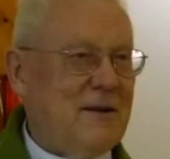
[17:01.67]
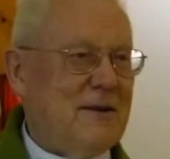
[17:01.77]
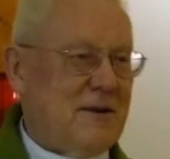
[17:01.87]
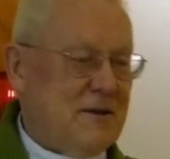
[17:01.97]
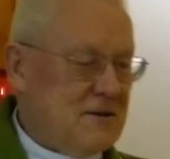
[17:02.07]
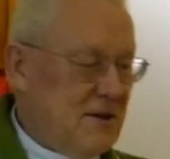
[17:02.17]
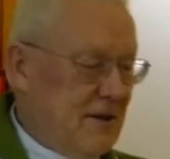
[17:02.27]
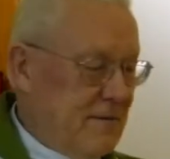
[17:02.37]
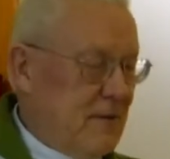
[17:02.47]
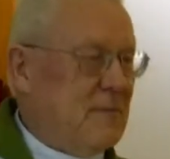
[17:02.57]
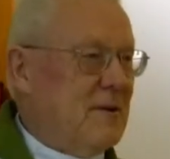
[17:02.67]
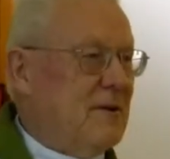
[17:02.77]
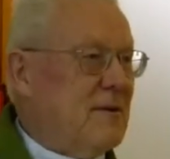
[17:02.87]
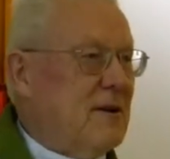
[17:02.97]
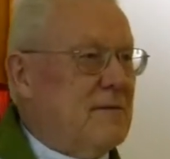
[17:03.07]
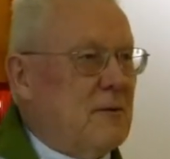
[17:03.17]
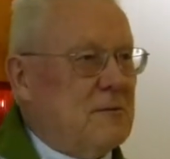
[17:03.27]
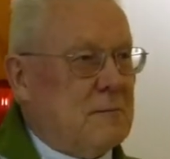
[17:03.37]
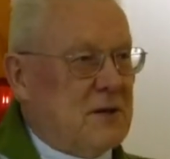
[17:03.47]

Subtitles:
they released her from the